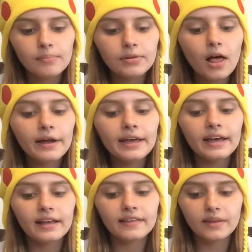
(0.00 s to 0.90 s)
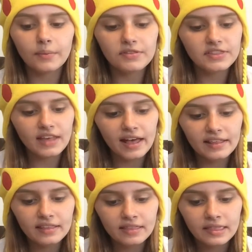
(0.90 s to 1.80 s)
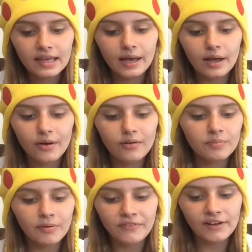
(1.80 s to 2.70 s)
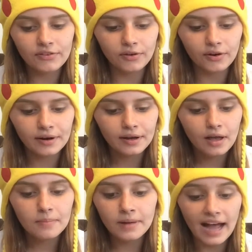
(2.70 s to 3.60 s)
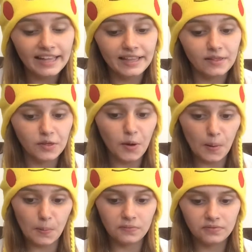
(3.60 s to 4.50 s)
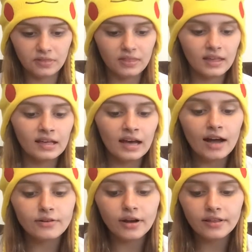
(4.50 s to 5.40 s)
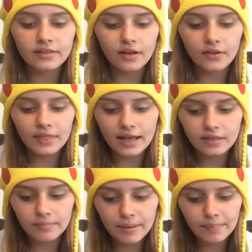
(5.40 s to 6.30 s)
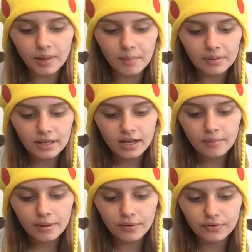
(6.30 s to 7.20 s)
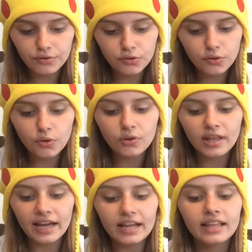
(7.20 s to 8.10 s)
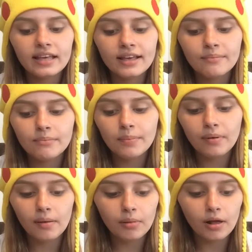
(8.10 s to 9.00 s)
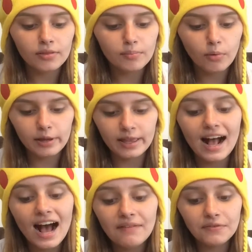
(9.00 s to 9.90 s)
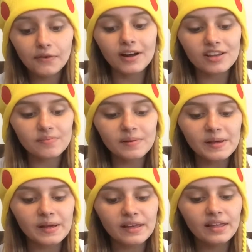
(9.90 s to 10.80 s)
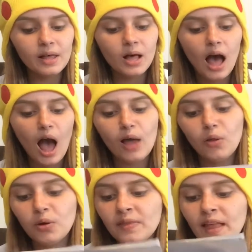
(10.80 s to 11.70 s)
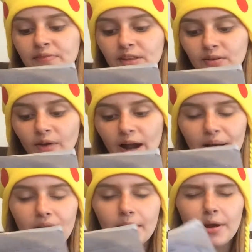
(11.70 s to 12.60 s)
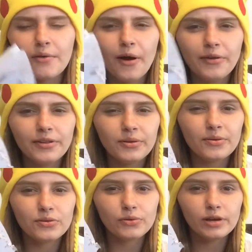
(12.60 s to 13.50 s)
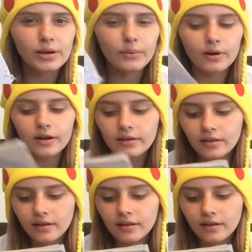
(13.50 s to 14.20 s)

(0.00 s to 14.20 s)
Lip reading: Block it, someone said. It was Professor, but I didn't know. I tried to tell that to Piplup, but it was too late. Piplup lost more than half of her HP. I looked left and right. Am I crossing the street? What?